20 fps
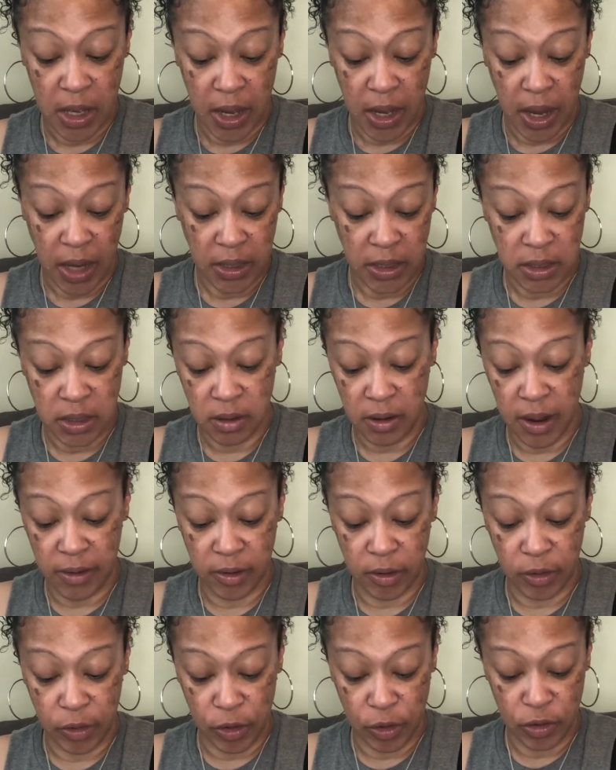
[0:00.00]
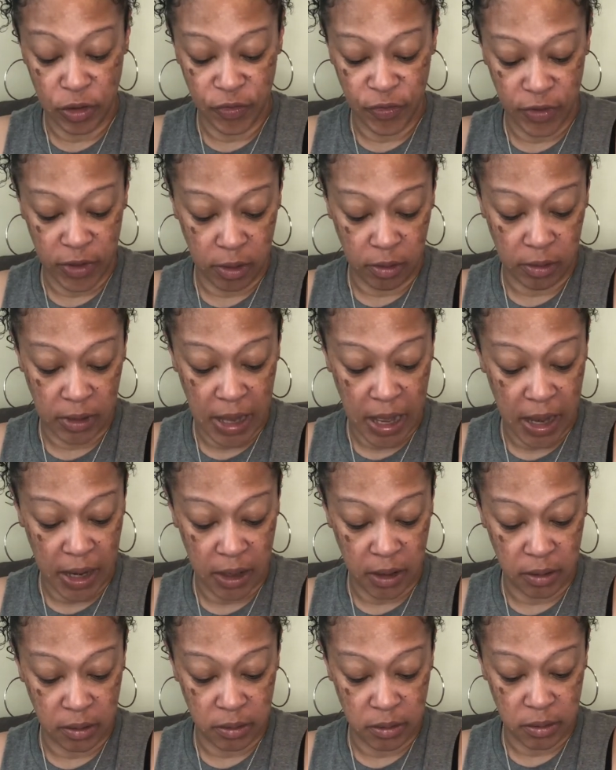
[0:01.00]
I just don't have no use for no
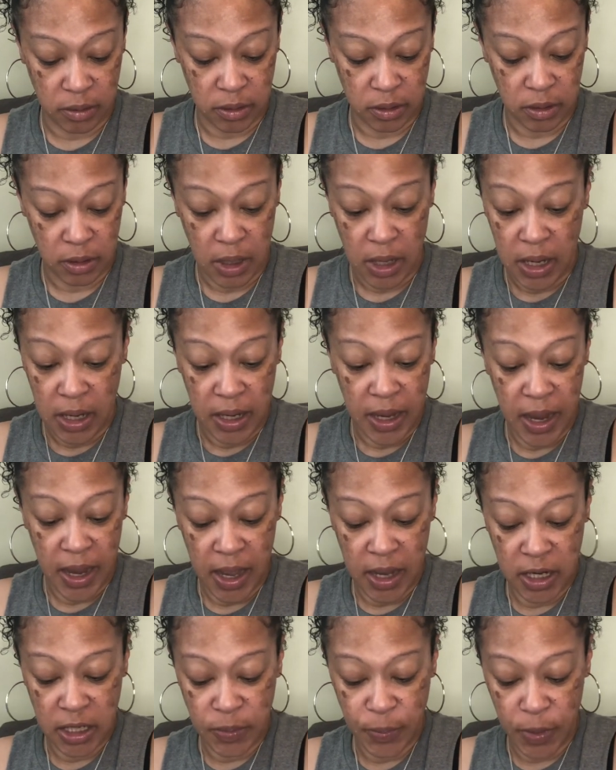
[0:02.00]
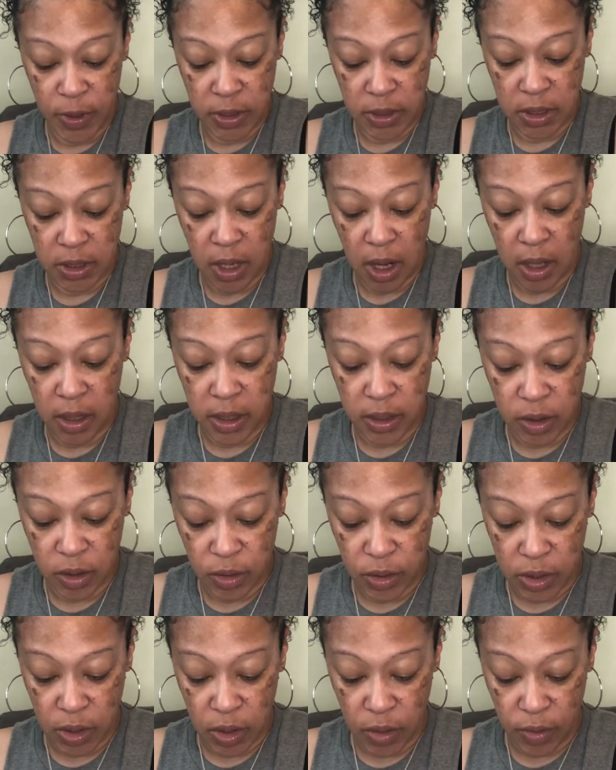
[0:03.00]
liars. Yeah, this person, all they do
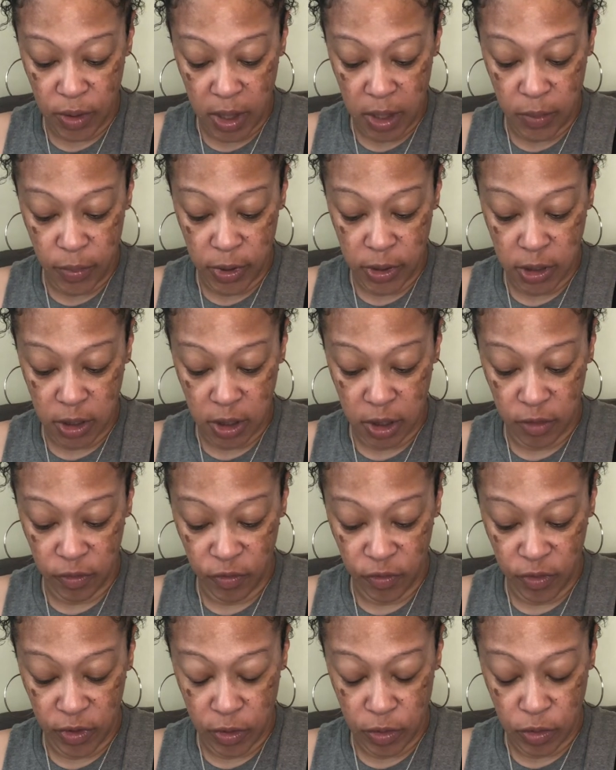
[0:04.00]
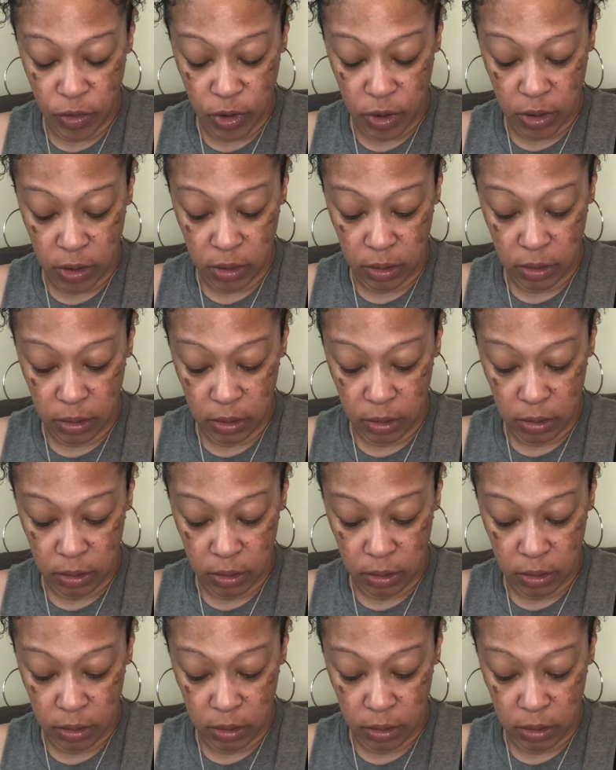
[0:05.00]
is create a bunch of confusion.